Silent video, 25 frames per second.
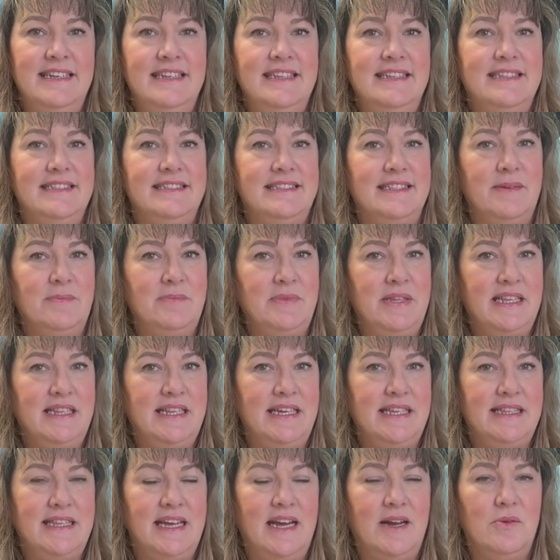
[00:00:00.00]
something
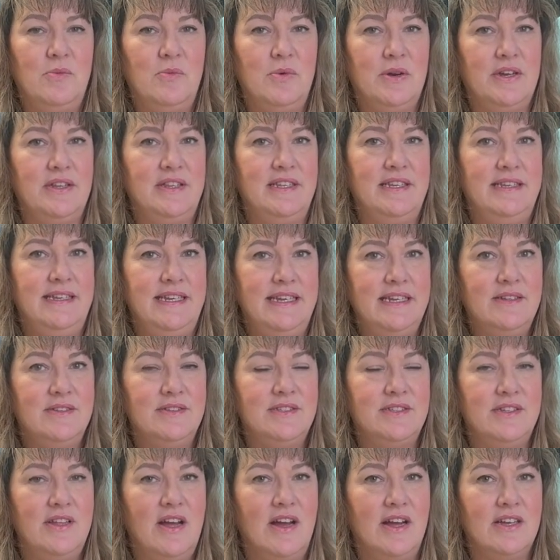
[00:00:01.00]
like that where the
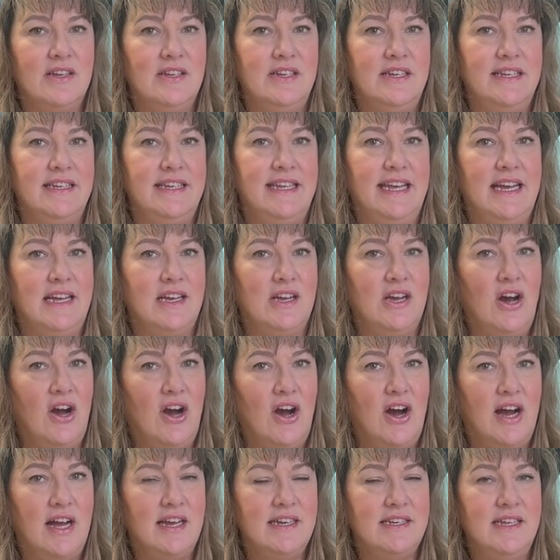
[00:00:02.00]
needle's not going to get
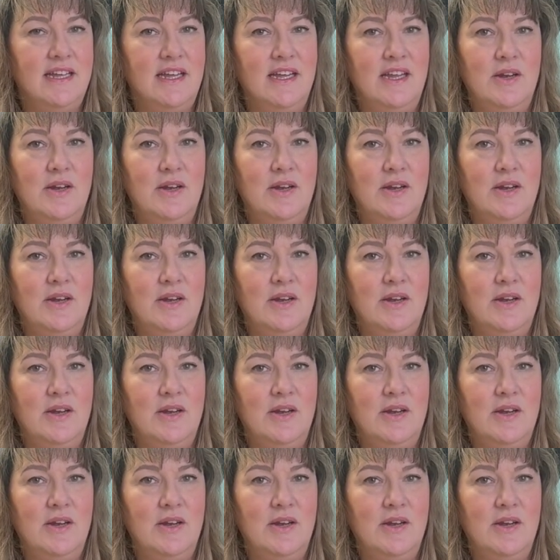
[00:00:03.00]
caught,